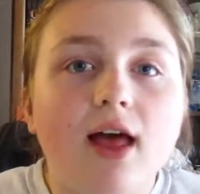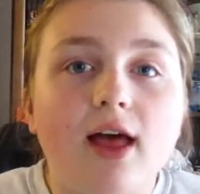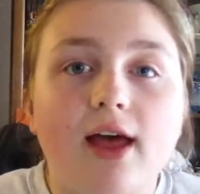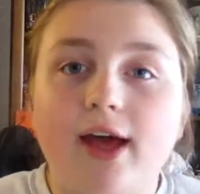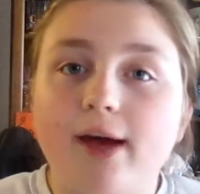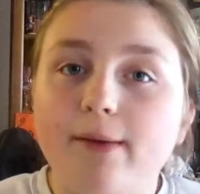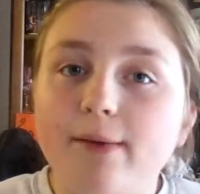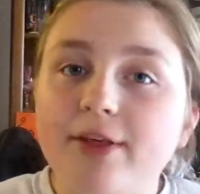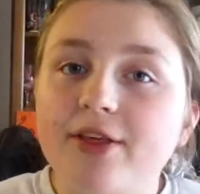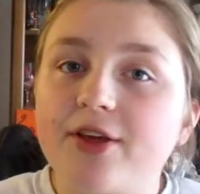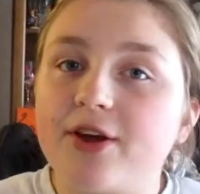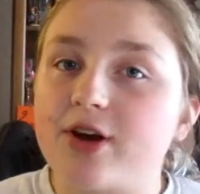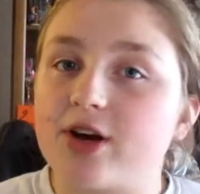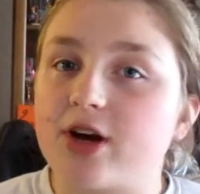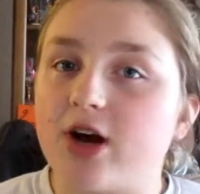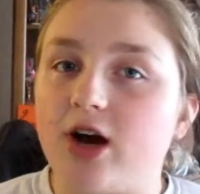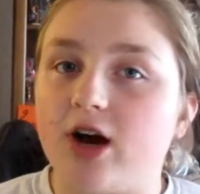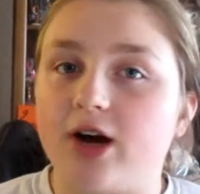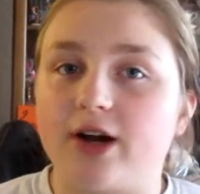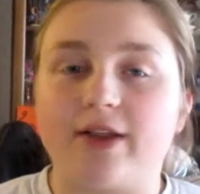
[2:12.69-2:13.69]
It was her
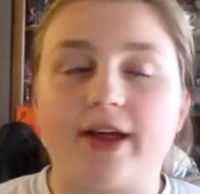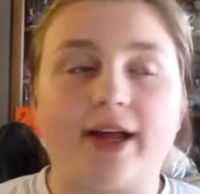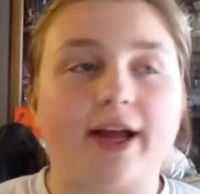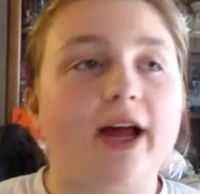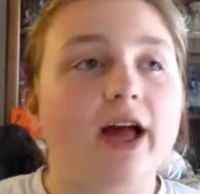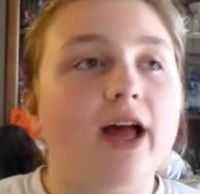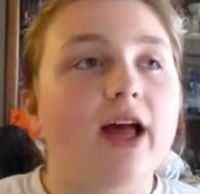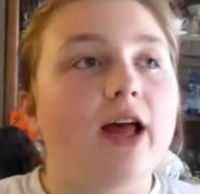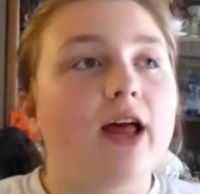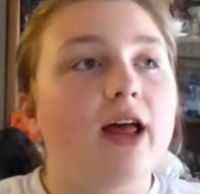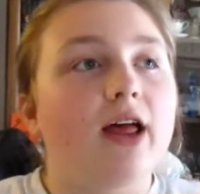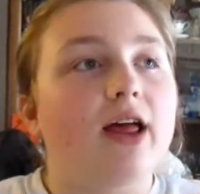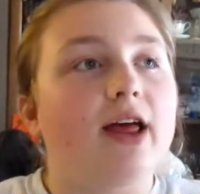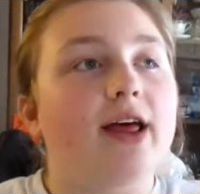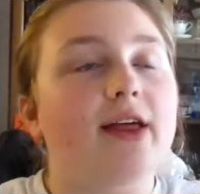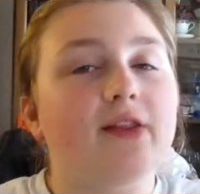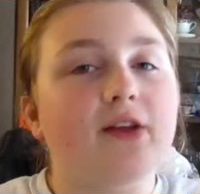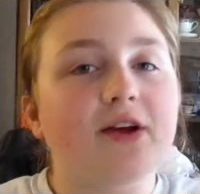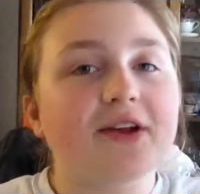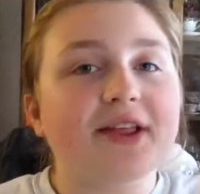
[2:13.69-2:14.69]
car, like,
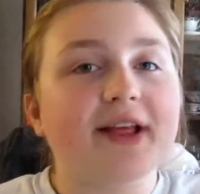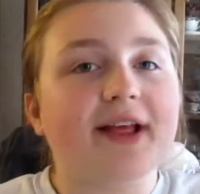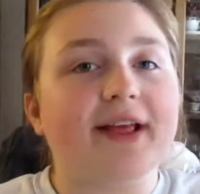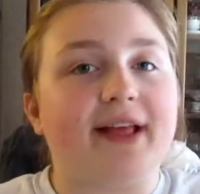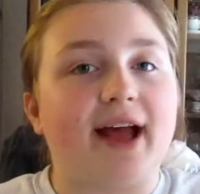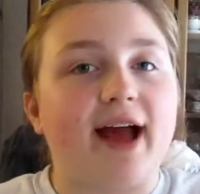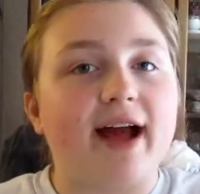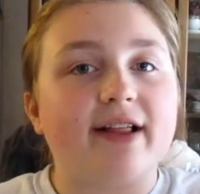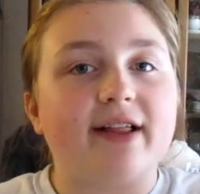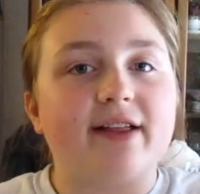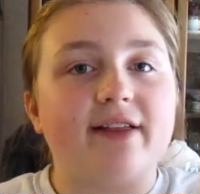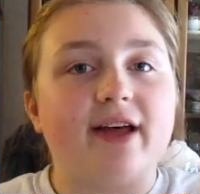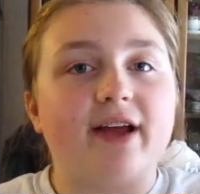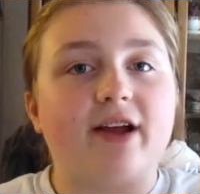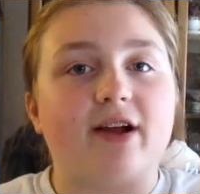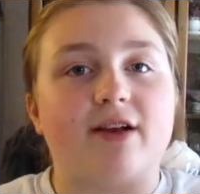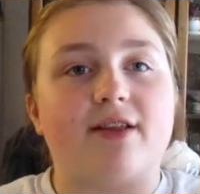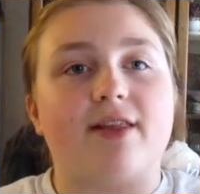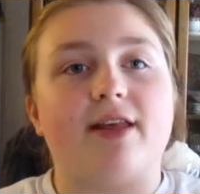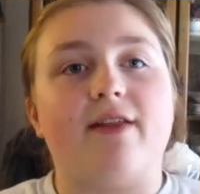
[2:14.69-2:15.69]
it looked exactly like
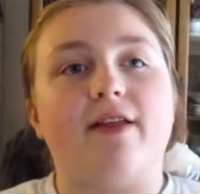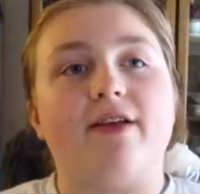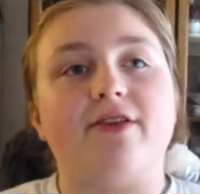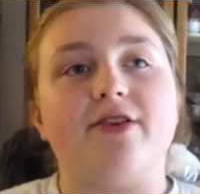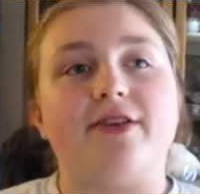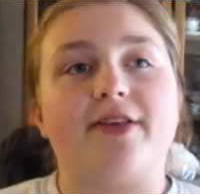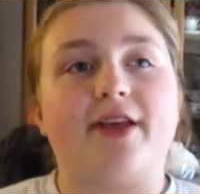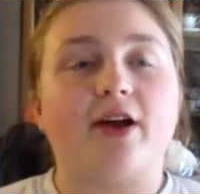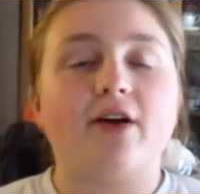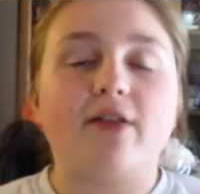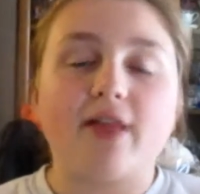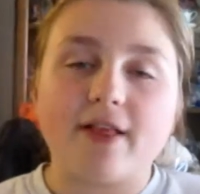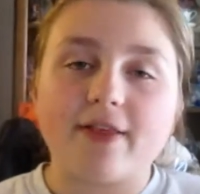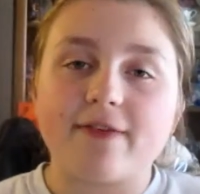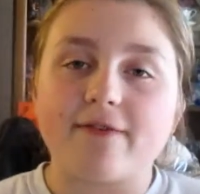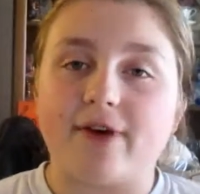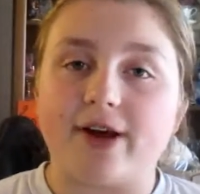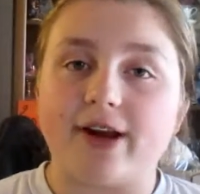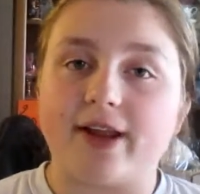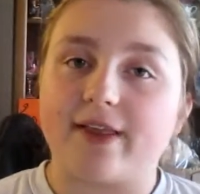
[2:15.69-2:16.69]
hers, and then she's like, oh, that's
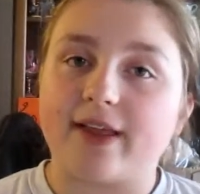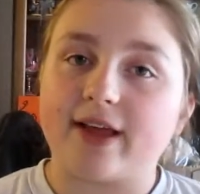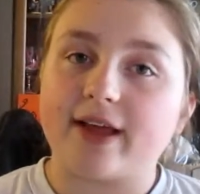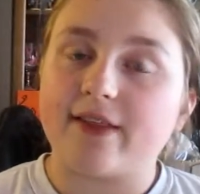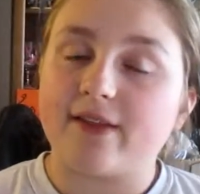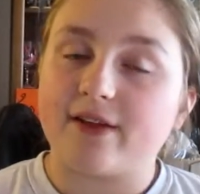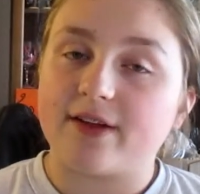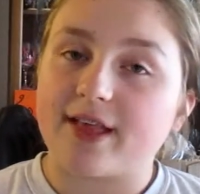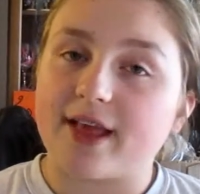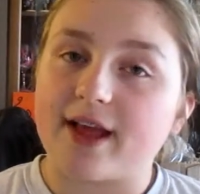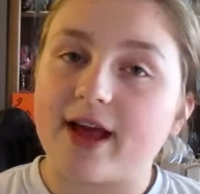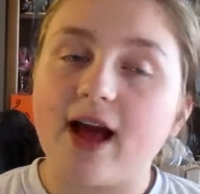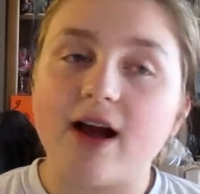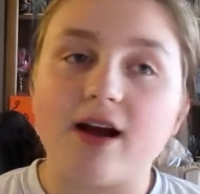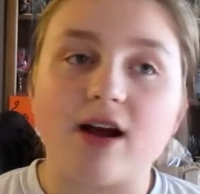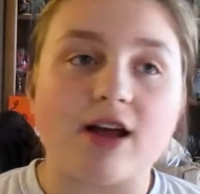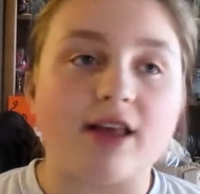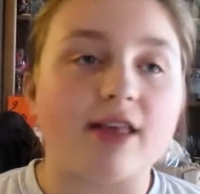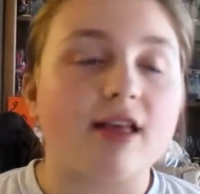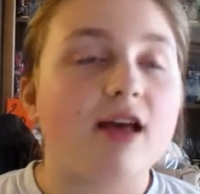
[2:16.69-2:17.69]
funny, like, it looks like
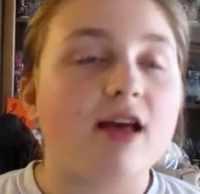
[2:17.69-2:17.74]
ours.